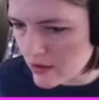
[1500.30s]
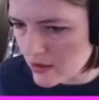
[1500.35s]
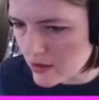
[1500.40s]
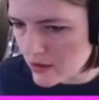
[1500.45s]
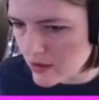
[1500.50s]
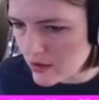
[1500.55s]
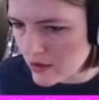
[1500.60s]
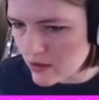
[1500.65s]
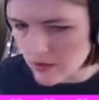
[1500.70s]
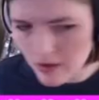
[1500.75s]

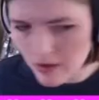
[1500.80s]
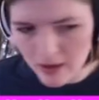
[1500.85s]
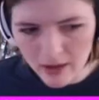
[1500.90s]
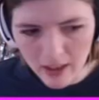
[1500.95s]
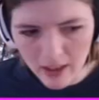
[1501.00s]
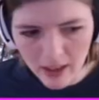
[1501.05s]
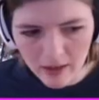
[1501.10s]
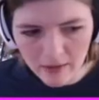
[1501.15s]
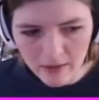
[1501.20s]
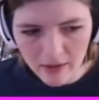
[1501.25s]
just drink
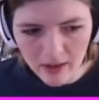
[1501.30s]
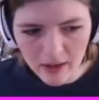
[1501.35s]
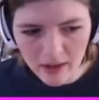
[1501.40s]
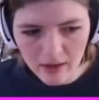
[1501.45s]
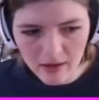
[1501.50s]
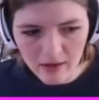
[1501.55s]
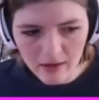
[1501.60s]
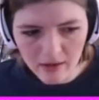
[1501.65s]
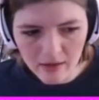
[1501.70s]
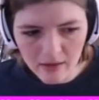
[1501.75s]
that
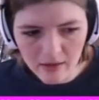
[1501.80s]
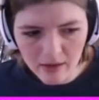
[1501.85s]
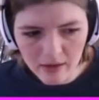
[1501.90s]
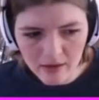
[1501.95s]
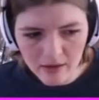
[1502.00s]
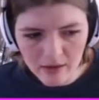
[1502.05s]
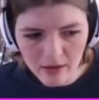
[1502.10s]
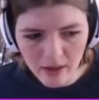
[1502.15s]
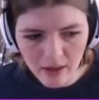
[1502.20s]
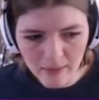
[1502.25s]
then.
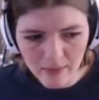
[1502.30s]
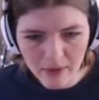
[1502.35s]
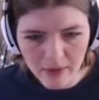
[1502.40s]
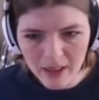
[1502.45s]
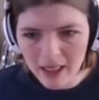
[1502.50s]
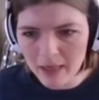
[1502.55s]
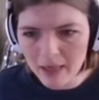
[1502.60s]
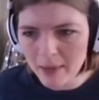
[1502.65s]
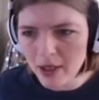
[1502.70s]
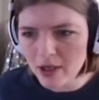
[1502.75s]
Stop
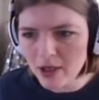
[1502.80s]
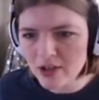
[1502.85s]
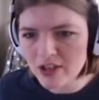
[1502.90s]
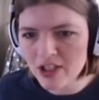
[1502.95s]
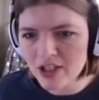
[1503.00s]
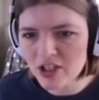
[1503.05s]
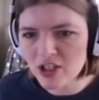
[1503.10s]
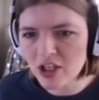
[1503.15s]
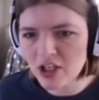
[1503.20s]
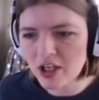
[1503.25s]
thinking about your
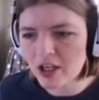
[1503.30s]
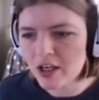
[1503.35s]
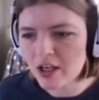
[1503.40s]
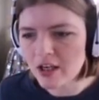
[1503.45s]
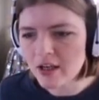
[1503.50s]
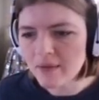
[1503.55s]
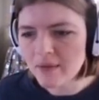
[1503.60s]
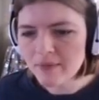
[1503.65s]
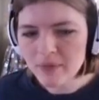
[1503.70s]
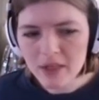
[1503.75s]
sister.
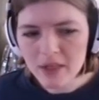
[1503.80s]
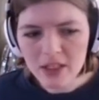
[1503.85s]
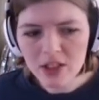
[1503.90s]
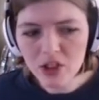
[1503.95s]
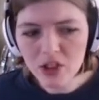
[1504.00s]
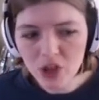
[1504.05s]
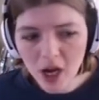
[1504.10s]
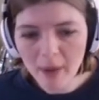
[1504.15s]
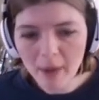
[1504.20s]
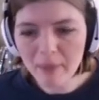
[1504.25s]

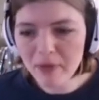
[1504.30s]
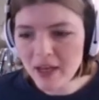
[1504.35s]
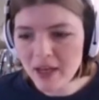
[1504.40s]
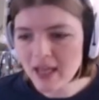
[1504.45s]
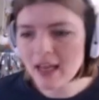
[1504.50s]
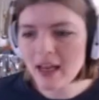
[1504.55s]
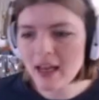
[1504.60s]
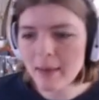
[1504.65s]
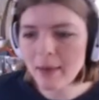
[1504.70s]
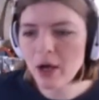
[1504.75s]
Stop
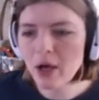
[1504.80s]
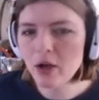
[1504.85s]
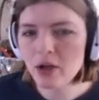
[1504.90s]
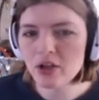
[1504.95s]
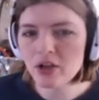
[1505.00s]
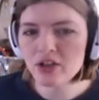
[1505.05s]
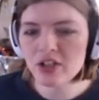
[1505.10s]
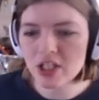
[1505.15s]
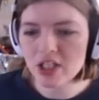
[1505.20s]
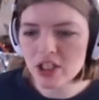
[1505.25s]
thinking about your
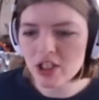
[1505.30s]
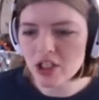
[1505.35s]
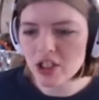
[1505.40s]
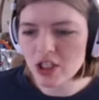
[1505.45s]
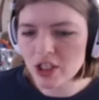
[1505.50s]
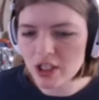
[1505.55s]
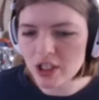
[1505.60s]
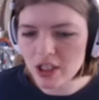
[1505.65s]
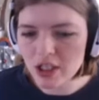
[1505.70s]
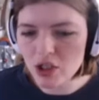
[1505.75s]

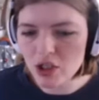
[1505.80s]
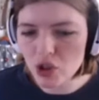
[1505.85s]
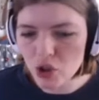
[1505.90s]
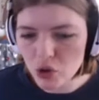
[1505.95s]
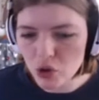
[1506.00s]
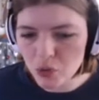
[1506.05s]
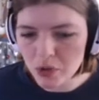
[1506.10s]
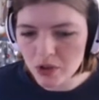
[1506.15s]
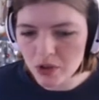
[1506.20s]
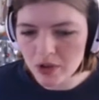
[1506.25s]
sister and do
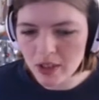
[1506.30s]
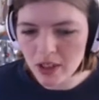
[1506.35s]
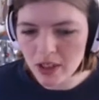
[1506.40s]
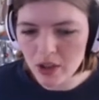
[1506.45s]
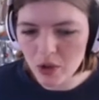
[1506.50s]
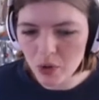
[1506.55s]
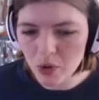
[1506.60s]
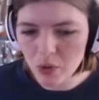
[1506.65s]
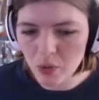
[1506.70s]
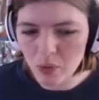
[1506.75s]
what you gotta
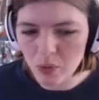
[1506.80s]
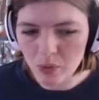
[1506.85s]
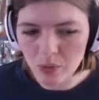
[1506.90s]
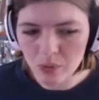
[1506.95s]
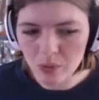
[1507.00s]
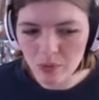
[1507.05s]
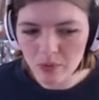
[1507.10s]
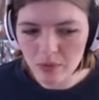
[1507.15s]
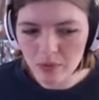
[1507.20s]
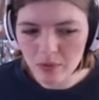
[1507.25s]
do.
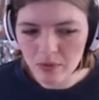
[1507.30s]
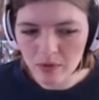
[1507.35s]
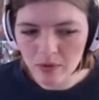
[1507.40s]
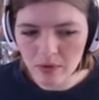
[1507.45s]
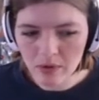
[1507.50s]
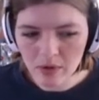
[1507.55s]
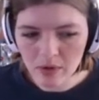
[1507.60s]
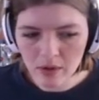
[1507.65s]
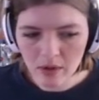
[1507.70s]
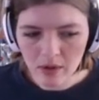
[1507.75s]

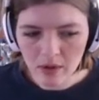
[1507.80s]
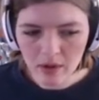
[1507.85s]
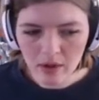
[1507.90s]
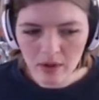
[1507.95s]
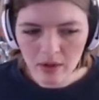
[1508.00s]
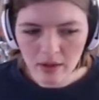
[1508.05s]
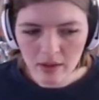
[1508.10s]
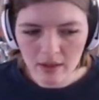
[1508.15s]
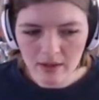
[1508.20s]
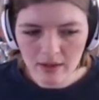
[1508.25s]

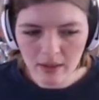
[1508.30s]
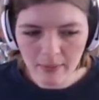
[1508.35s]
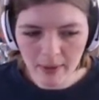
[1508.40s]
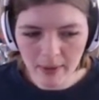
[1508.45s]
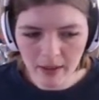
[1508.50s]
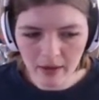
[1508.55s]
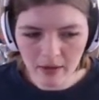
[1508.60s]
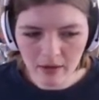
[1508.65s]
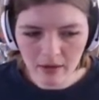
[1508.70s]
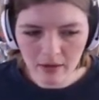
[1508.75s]
Is that
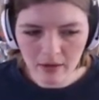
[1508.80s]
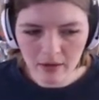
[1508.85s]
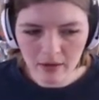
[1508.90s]
better?